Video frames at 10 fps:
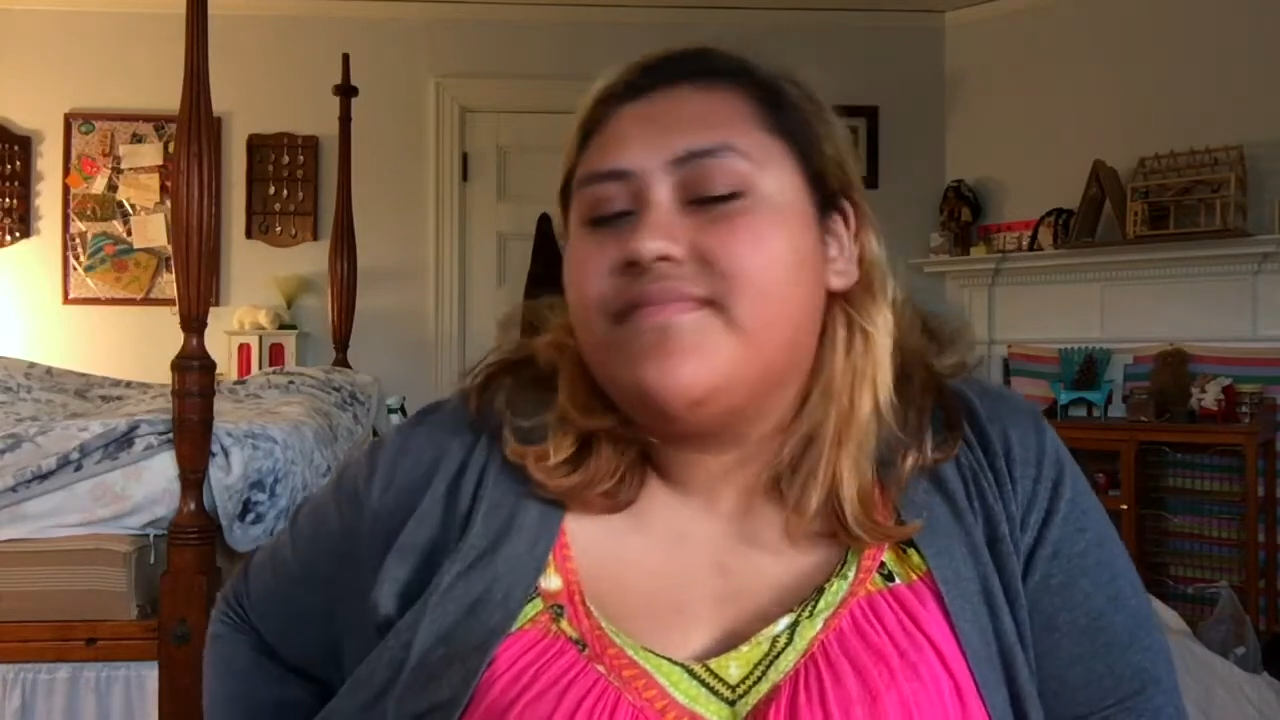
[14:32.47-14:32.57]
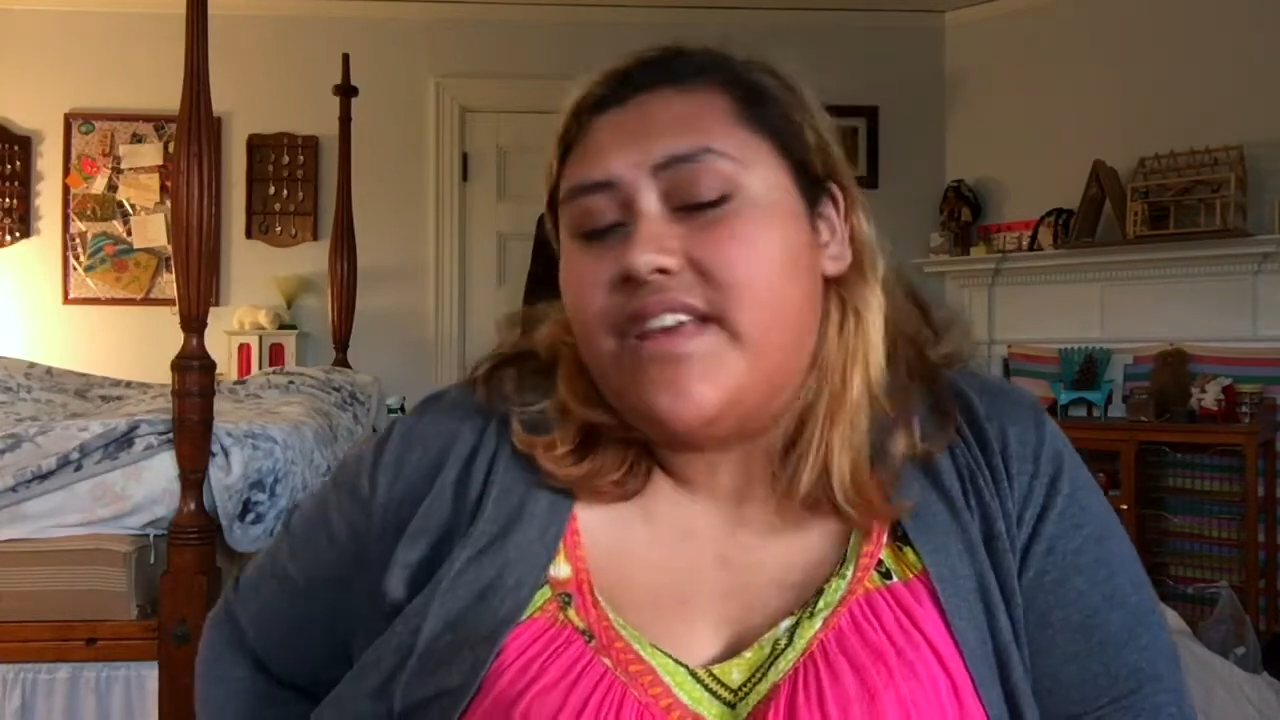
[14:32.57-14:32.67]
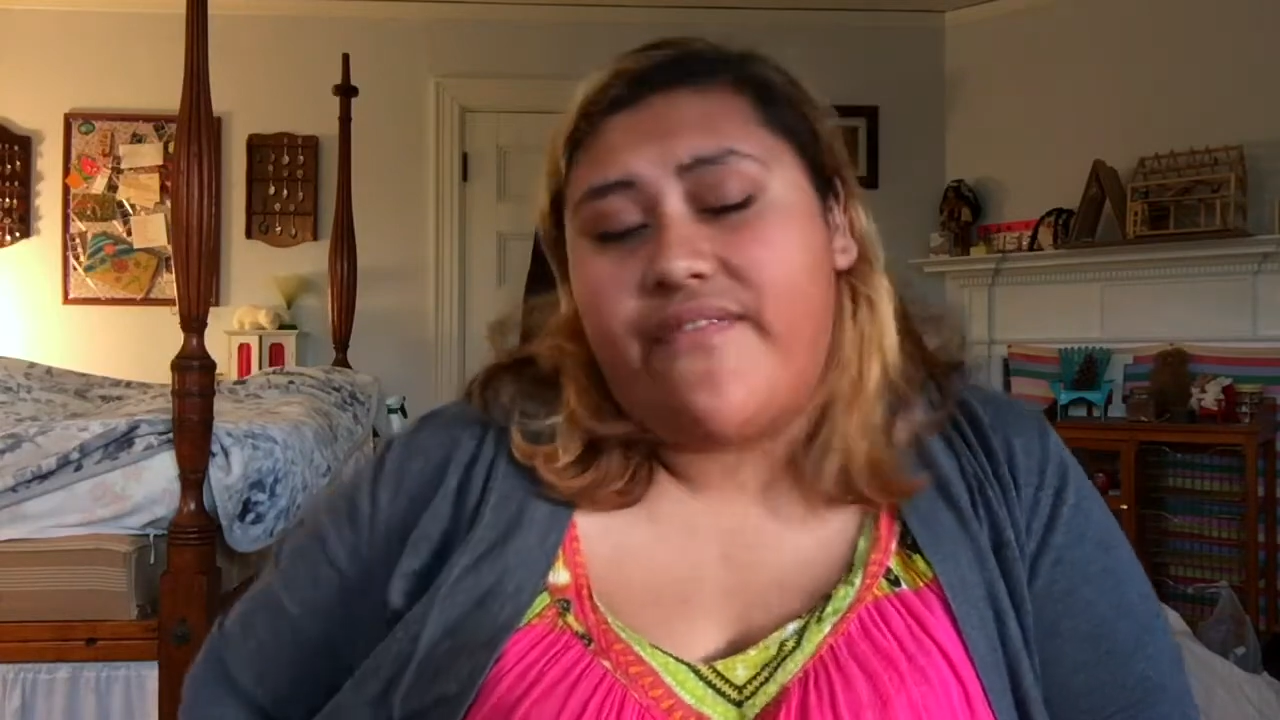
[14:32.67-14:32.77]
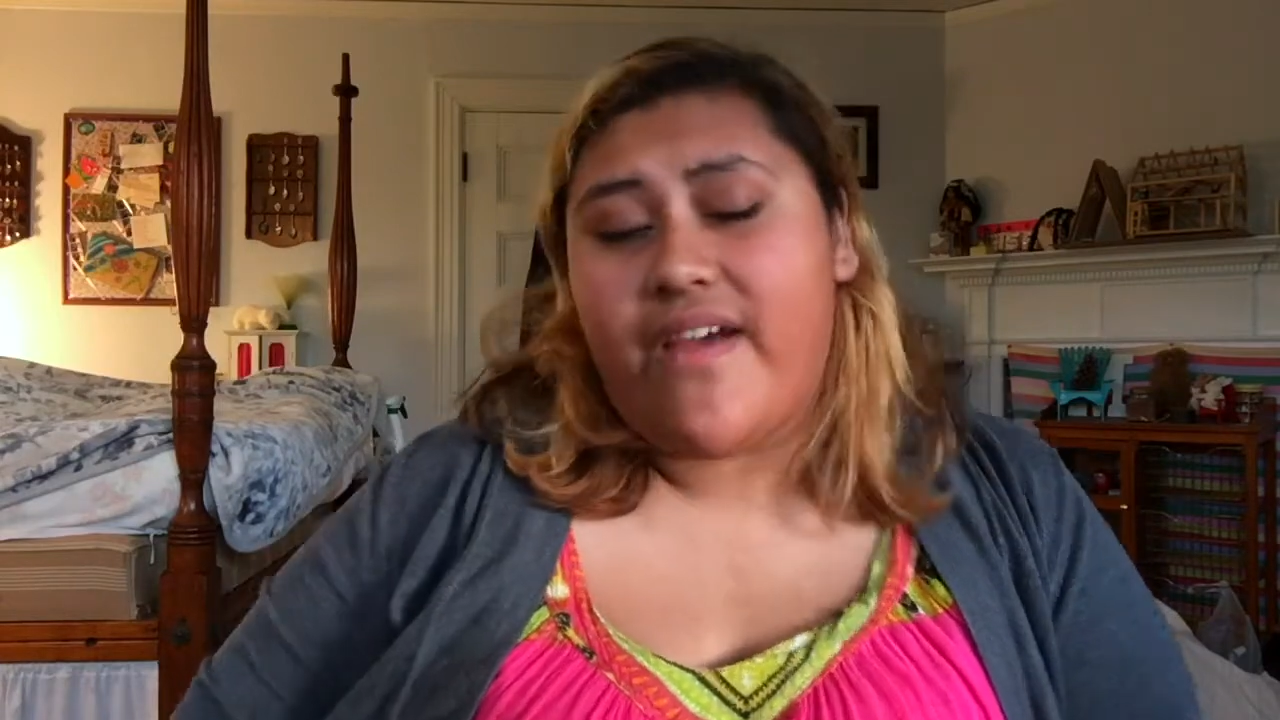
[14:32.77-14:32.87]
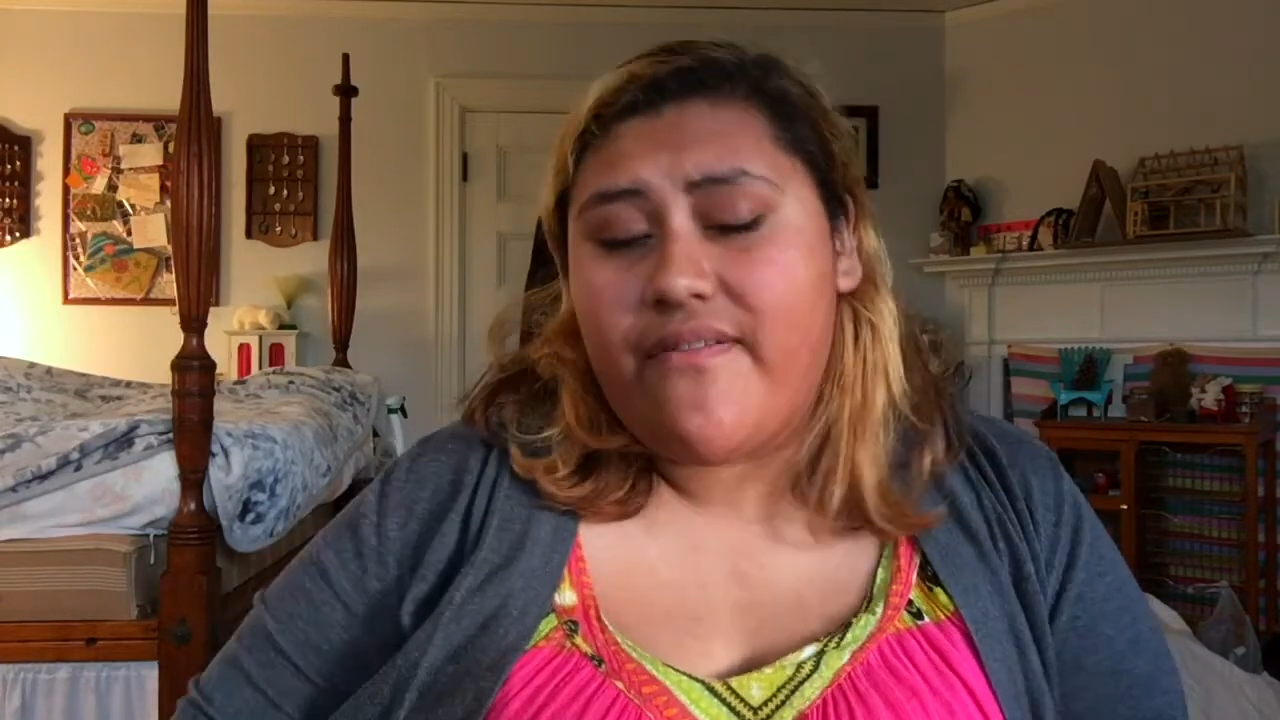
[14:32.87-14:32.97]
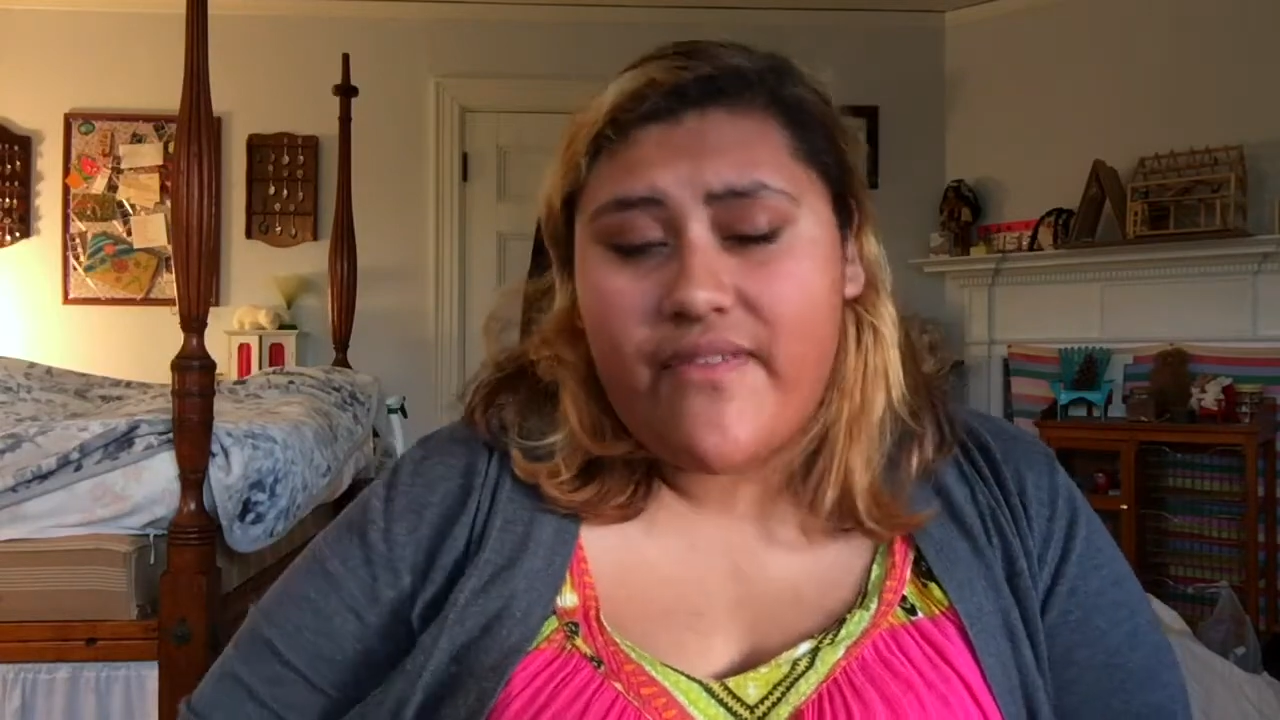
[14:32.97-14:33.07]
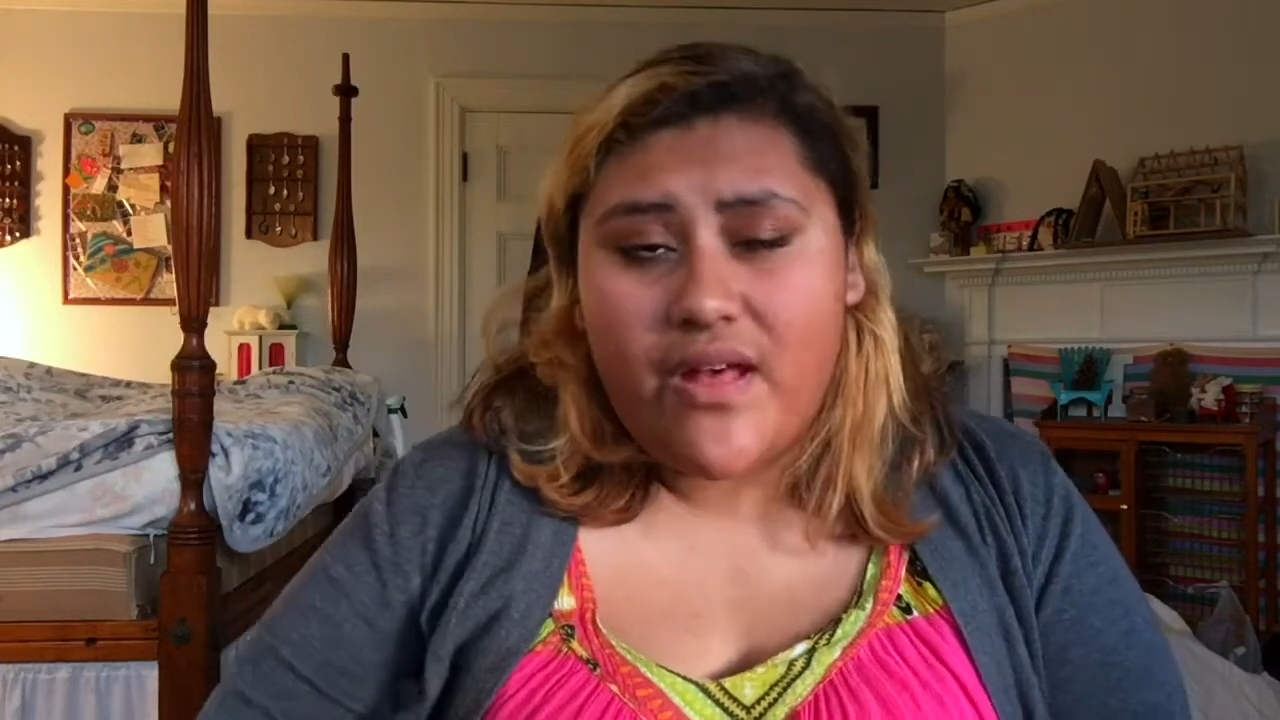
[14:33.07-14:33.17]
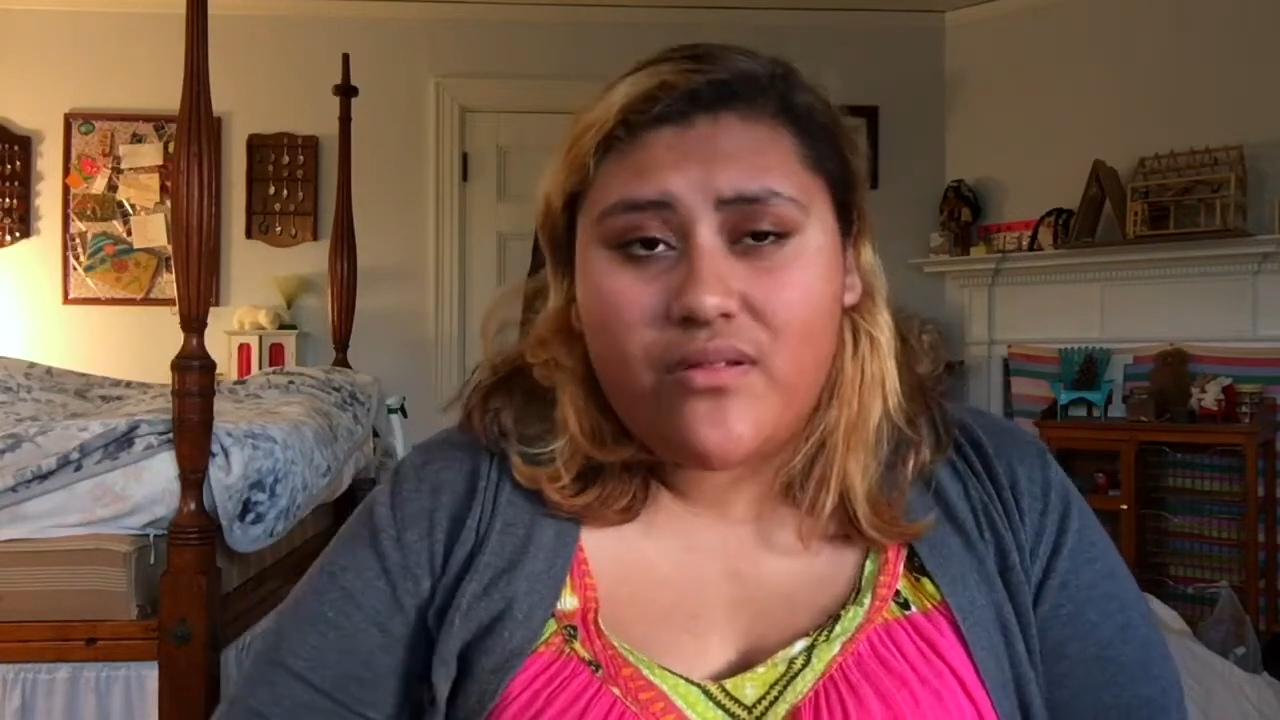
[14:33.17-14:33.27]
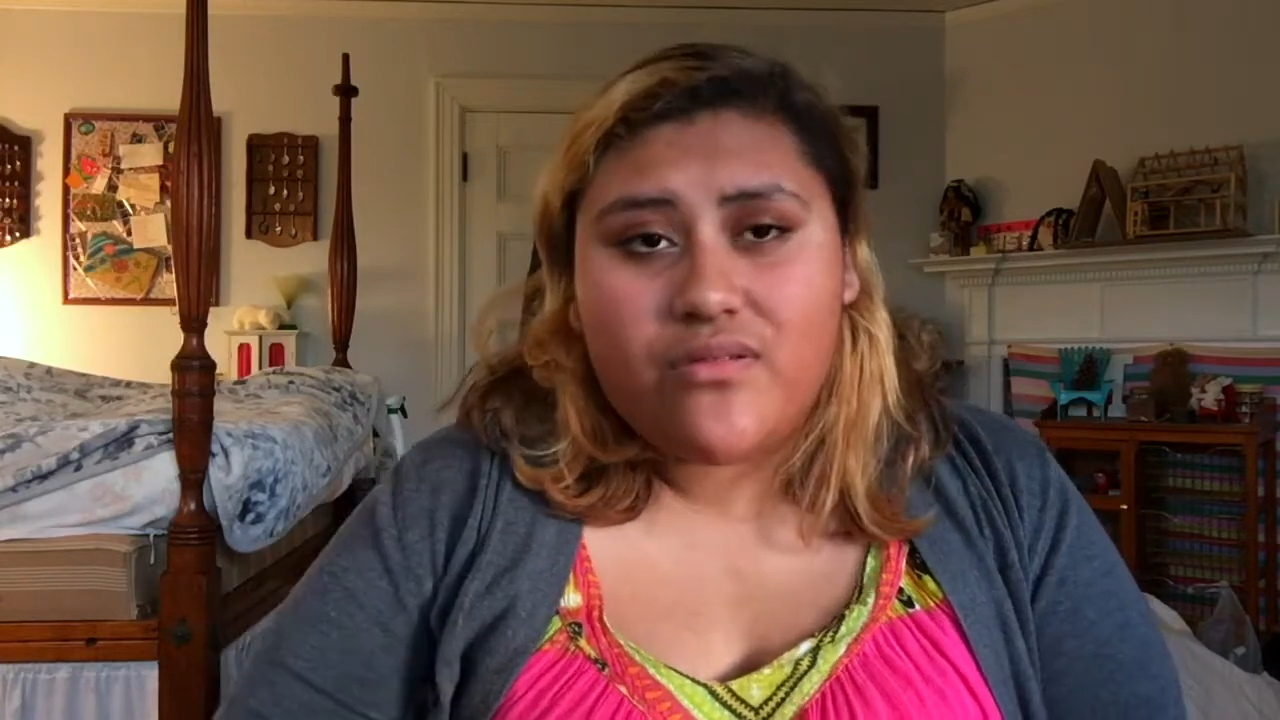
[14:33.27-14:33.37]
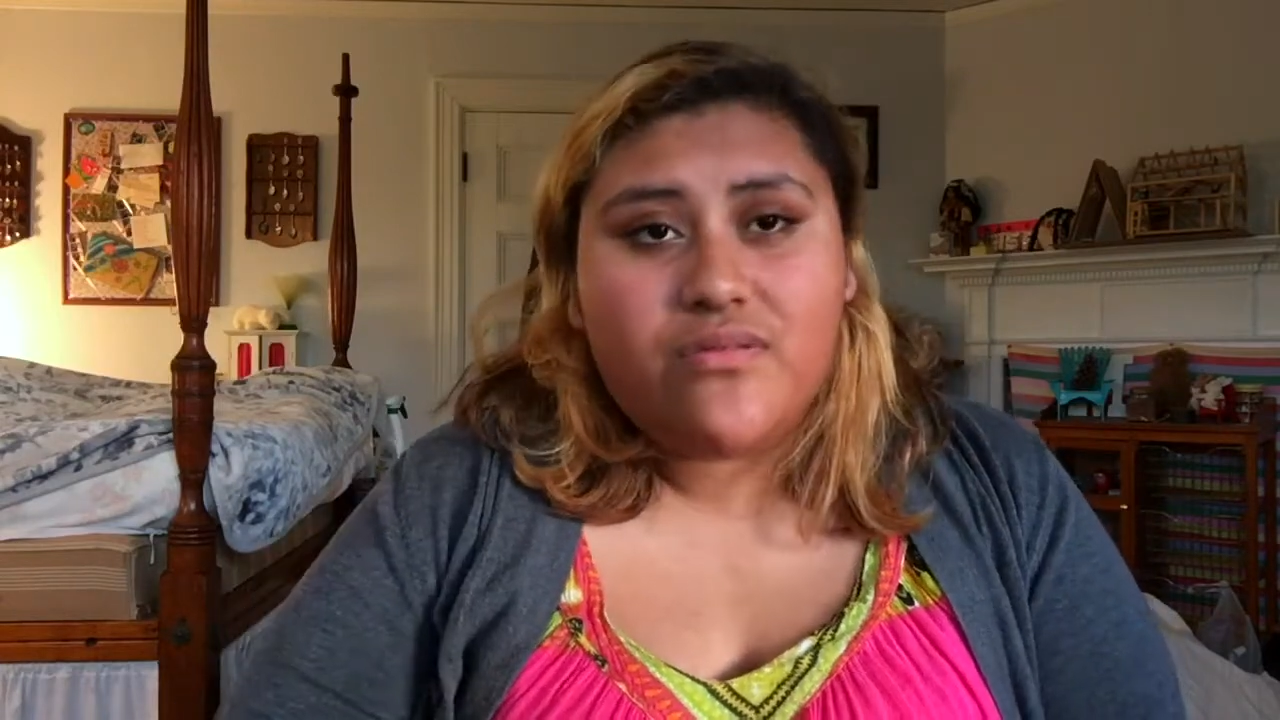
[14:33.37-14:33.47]
if I
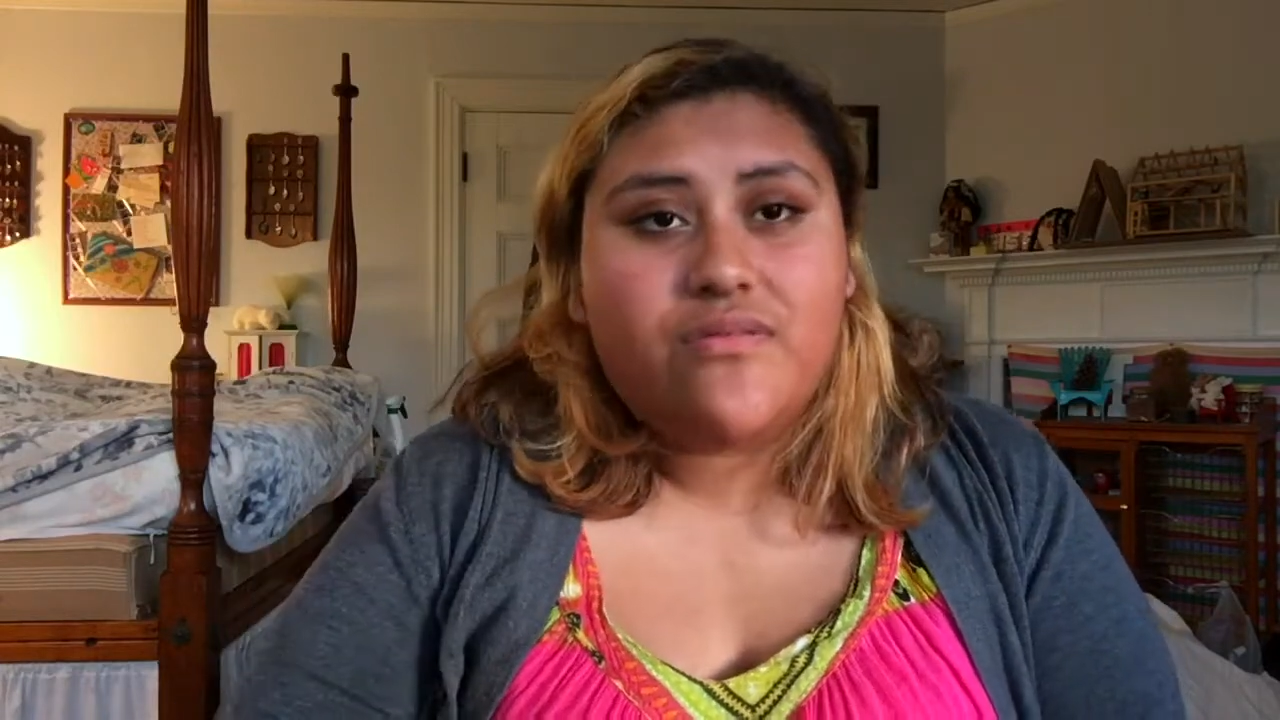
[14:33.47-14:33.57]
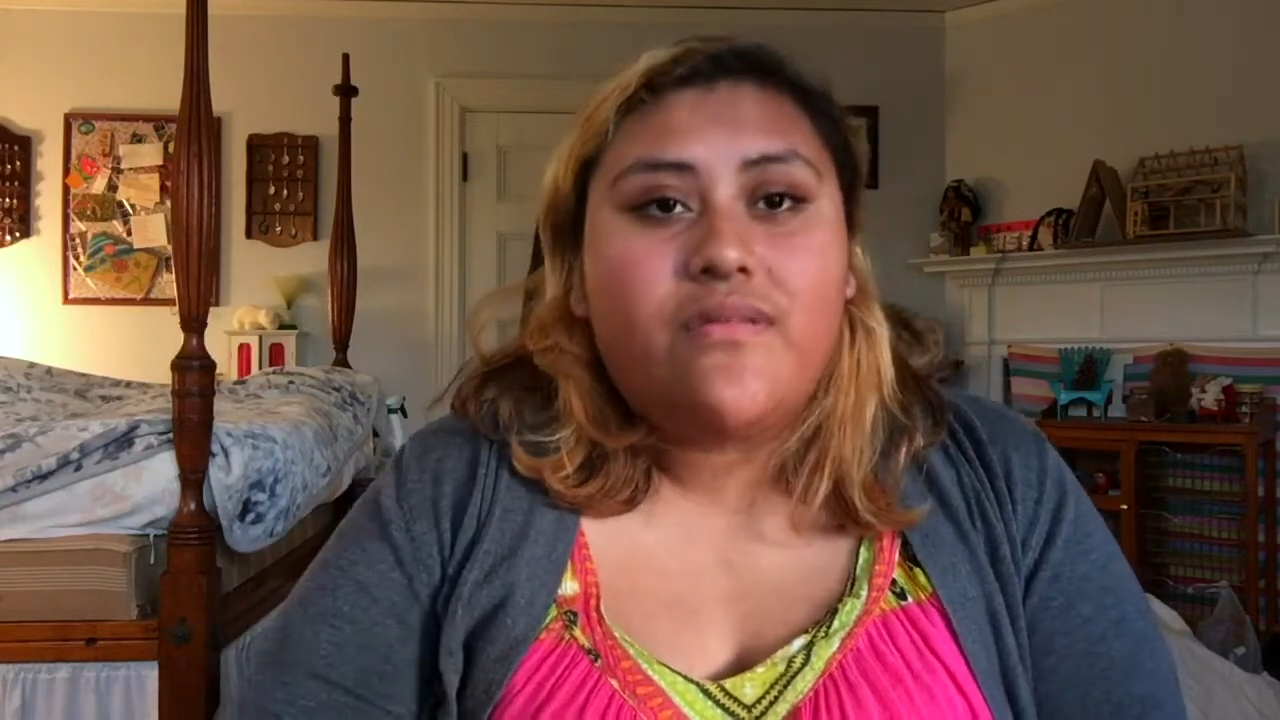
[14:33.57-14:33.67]
failed.